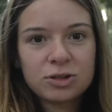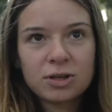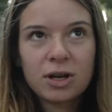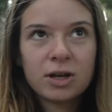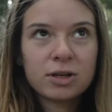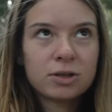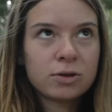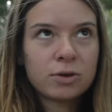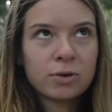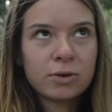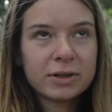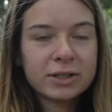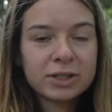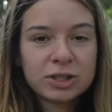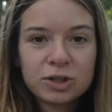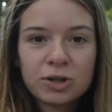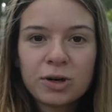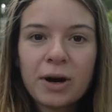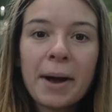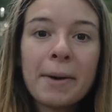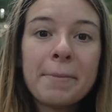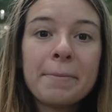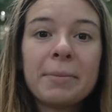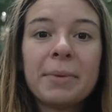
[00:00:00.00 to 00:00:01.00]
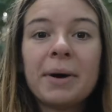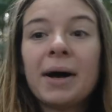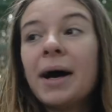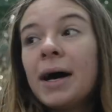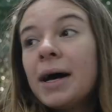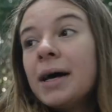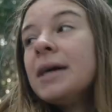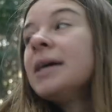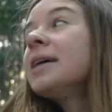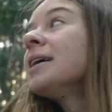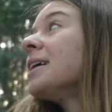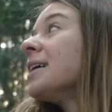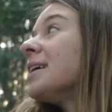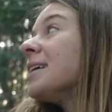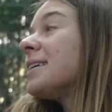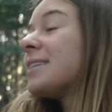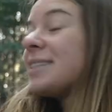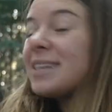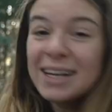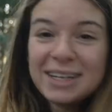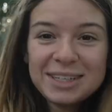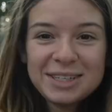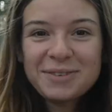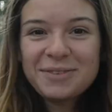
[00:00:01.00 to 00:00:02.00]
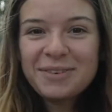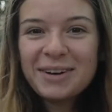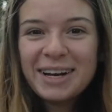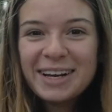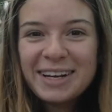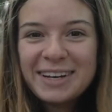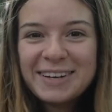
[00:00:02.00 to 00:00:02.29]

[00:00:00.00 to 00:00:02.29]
a tourist trap. But it's actually really